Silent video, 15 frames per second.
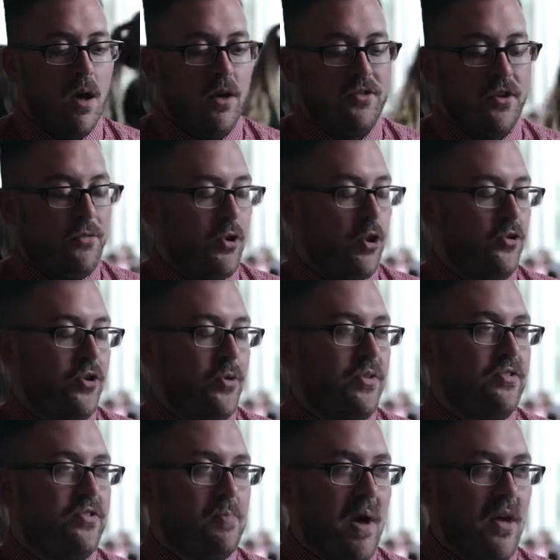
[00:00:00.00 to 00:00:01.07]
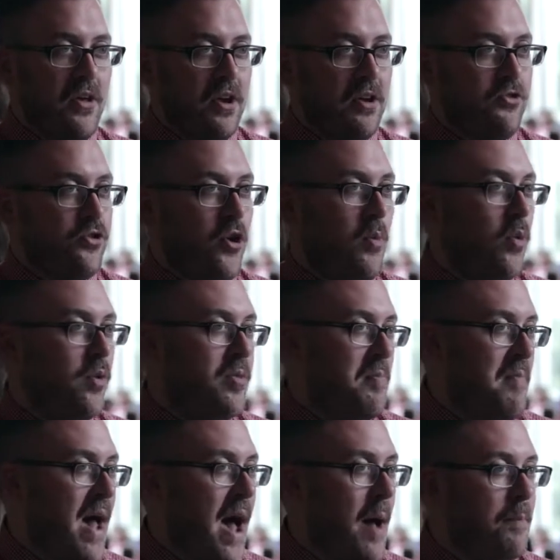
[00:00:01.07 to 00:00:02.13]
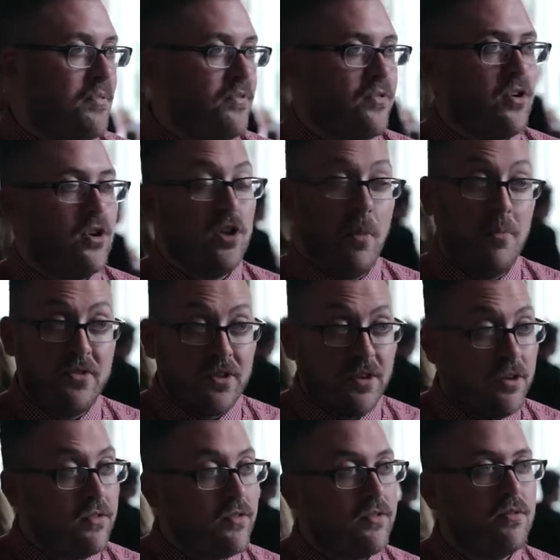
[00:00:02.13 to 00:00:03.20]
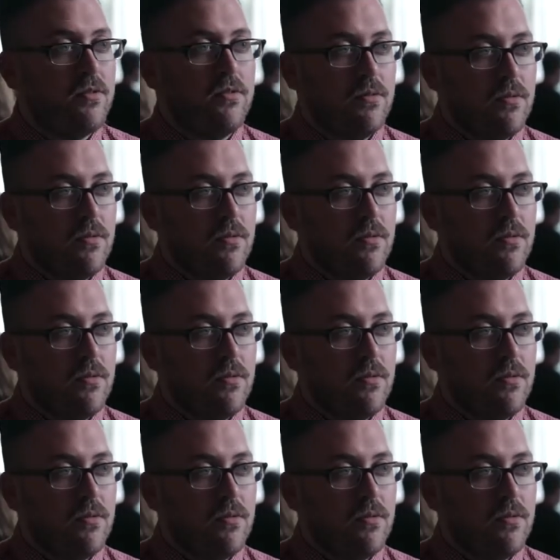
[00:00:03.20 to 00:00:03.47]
difficulty with spelling, trouble with maps, clumsiness.